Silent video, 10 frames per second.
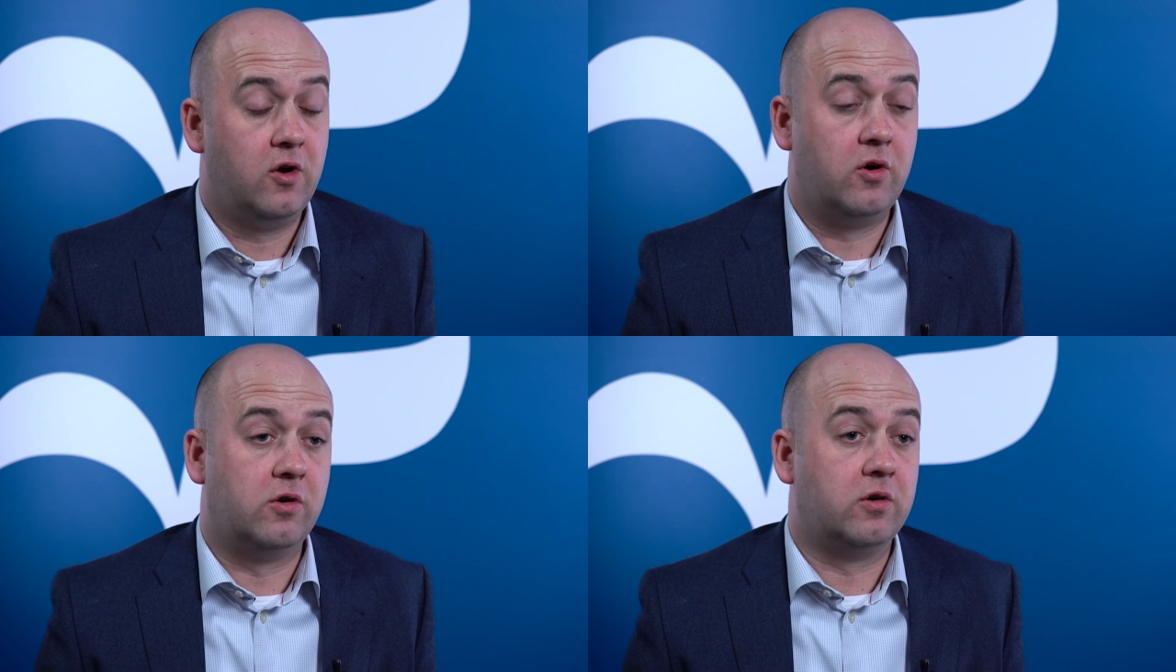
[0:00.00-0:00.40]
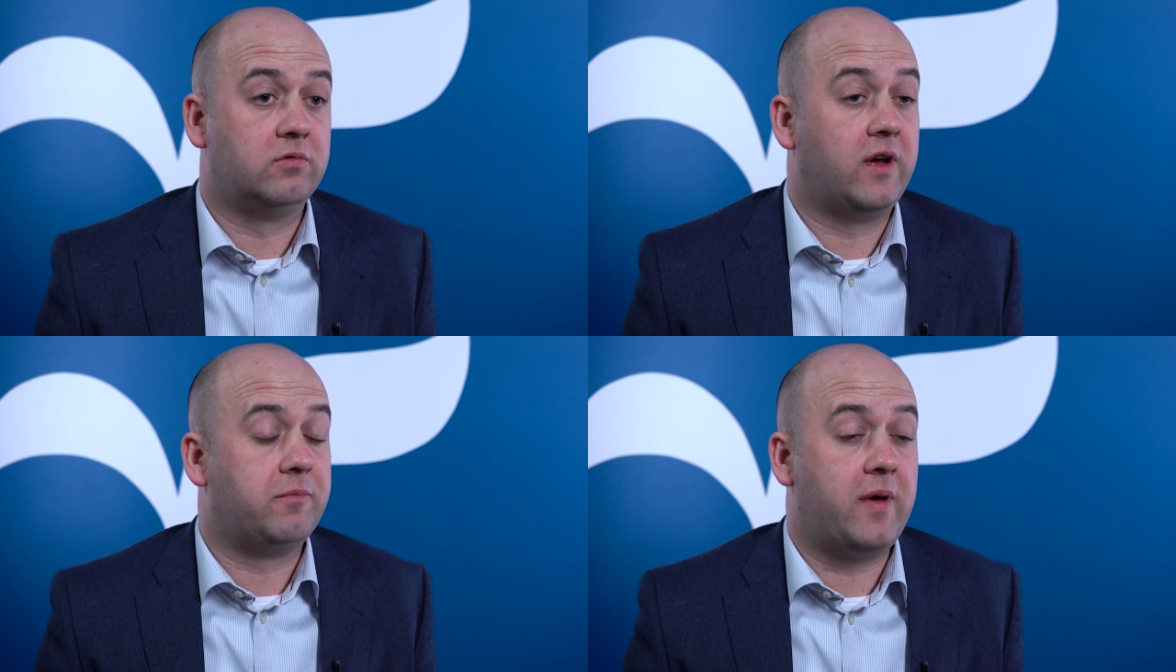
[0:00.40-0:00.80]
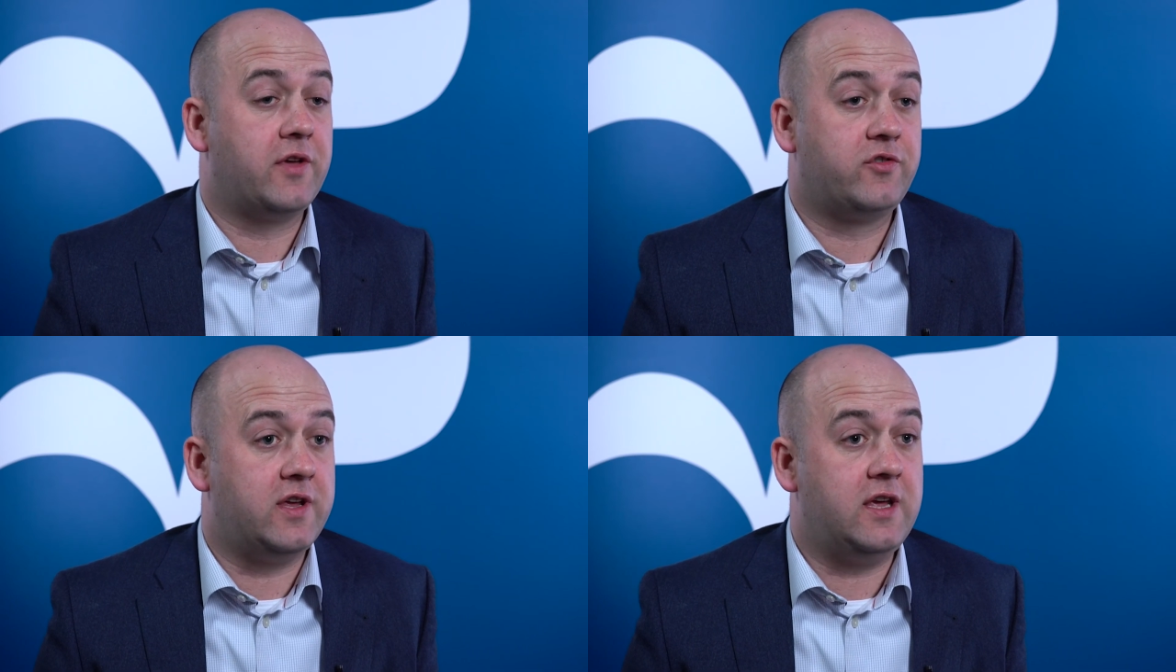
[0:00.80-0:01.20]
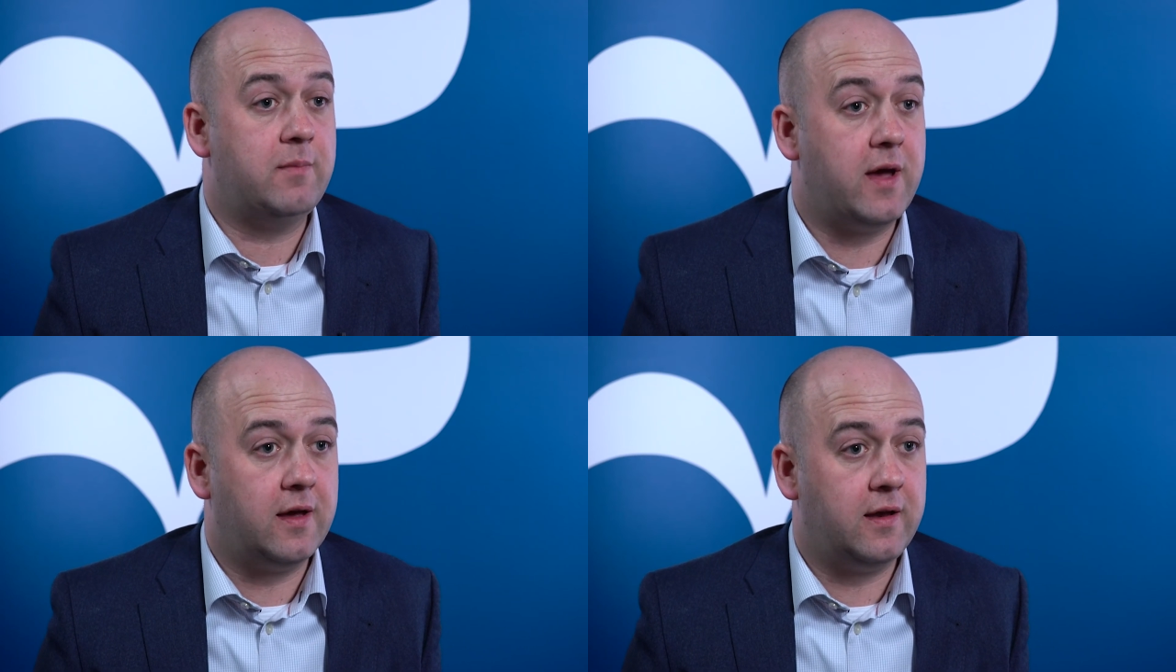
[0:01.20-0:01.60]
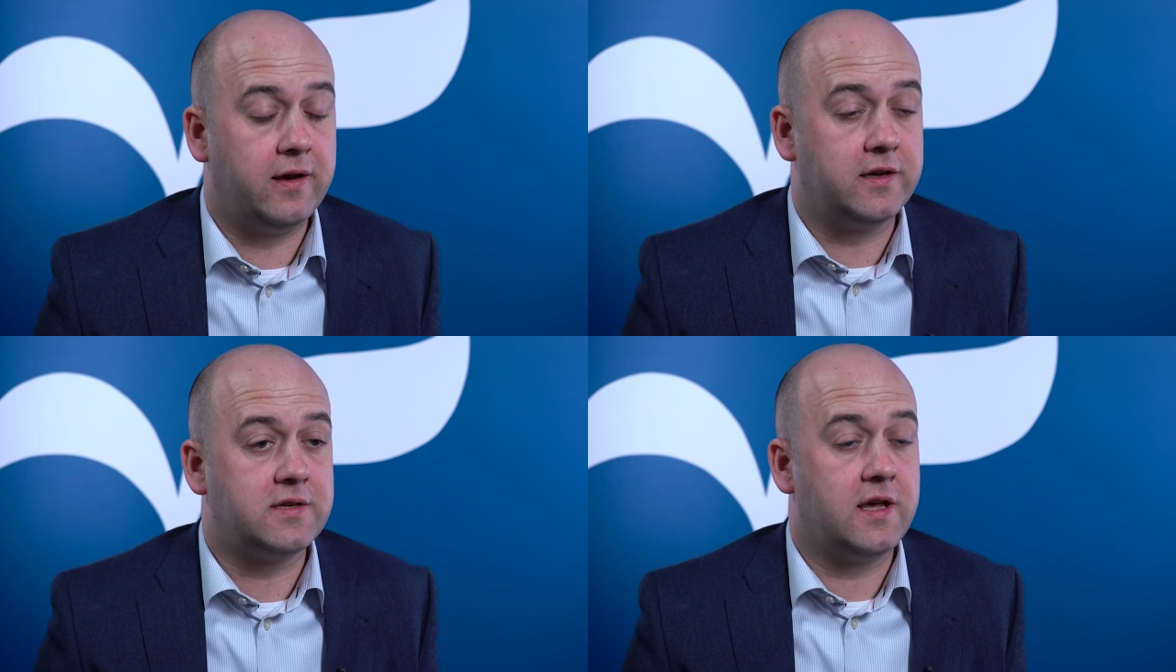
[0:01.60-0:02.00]
or at best email
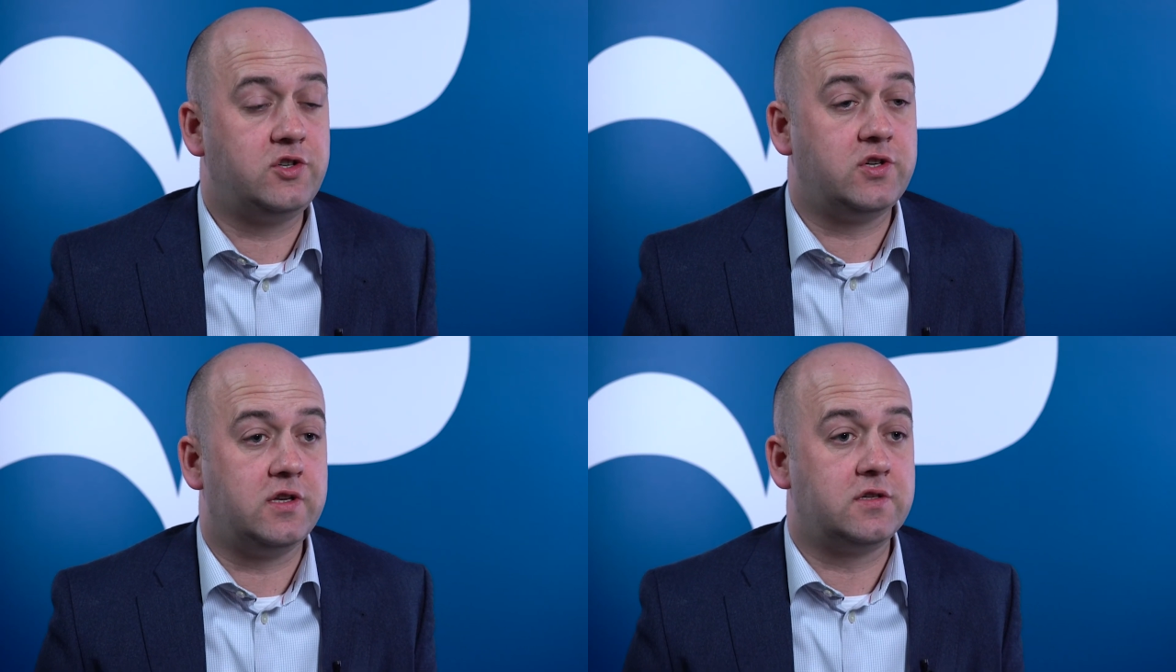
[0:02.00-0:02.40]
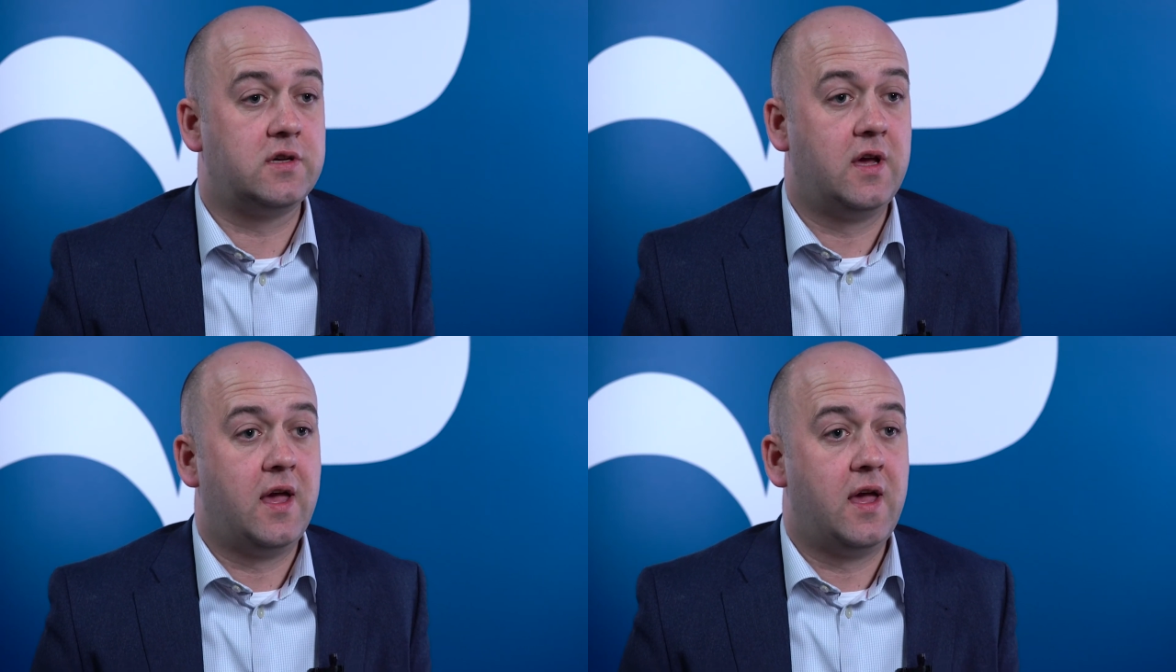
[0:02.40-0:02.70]
and Excel sheets.